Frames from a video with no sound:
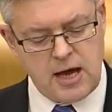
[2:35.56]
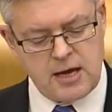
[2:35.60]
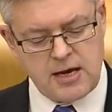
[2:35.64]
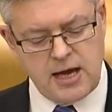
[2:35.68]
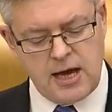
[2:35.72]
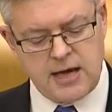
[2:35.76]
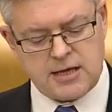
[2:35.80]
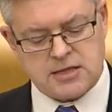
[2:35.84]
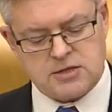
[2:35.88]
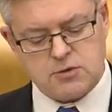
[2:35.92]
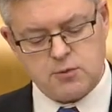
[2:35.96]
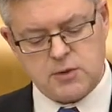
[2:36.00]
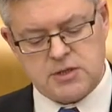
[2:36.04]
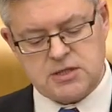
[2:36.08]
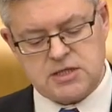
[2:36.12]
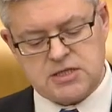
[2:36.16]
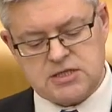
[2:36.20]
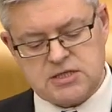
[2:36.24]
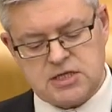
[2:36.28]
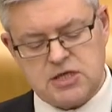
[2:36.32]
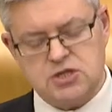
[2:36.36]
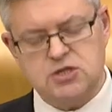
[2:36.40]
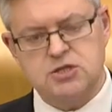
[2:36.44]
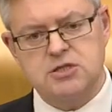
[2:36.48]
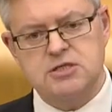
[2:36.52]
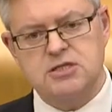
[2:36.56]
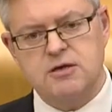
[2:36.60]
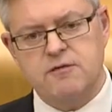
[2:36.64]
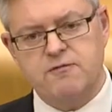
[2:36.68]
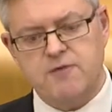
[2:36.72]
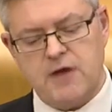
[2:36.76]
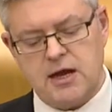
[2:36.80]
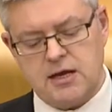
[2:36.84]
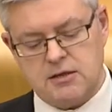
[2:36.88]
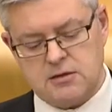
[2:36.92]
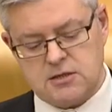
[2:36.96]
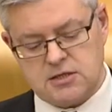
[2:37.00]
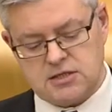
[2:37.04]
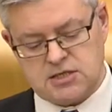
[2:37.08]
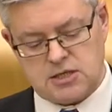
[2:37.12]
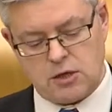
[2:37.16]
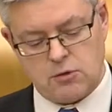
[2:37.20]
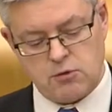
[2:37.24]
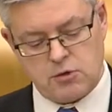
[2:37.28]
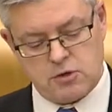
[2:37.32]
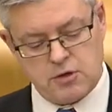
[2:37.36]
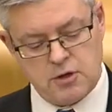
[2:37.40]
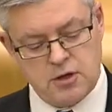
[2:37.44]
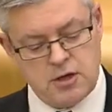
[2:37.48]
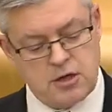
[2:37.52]
and act when decisions affect the
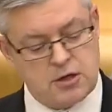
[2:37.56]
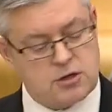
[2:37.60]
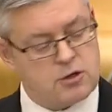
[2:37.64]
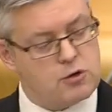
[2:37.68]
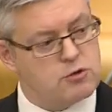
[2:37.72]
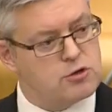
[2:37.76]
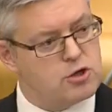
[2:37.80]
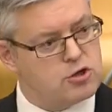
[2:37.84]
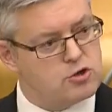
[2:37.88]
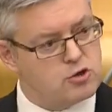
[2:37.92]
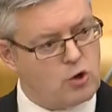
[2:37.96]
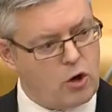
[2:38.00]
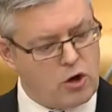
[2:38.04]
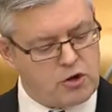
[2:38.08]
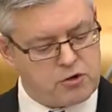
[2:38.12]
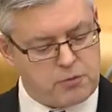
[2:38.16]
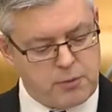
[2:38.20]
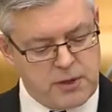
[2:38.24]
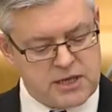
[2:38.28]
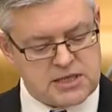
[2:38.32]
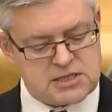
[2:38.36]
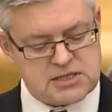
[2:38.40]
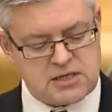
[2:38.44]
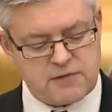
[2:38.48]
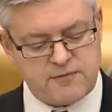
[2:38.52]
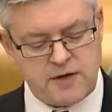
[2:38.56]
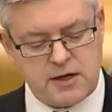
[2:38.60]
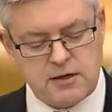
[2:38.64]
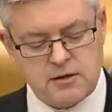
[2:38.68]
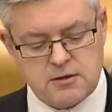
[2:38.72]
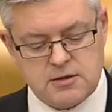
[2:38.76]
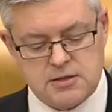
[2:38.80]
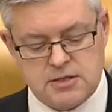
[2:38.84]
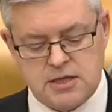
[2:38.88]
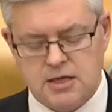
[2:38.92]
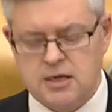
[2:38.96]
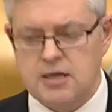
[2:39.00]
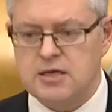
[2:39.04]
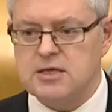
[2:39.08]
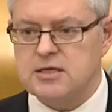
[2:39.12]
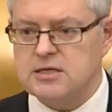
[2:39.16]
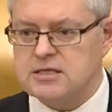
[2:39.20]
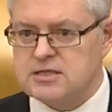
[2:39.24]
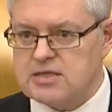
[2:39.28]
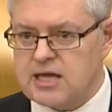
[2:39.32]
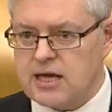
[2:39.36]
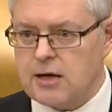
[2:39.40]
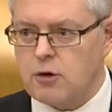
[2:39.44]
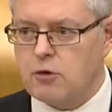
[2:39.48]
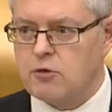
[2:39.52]
south. Now, the northwest of England can
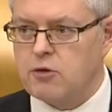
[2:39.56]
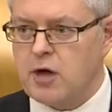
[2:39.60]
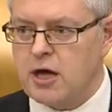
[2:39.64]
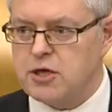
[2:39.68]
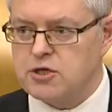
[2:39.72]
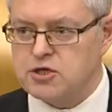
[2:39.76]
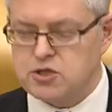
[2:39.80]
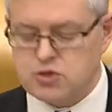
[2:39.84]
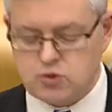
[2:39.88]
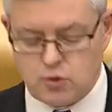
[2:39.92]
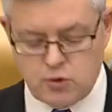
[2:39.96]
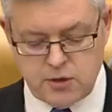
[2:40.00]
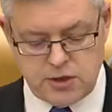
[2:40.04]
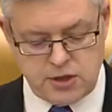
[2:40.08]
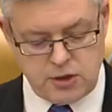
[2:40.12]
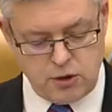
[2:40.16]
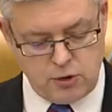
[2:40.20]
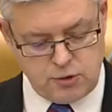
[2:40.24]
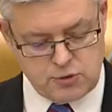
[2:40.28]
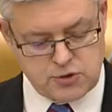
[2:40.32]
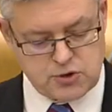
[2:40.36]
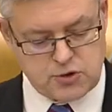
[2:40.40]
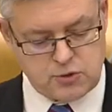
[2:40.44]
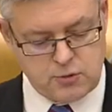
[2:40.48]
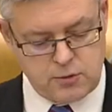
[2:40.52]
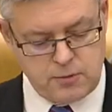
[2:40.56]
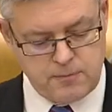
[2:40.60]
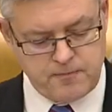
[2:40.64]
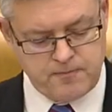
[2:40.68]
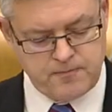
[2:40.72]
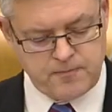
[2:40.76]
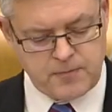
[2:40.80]
tell that story also.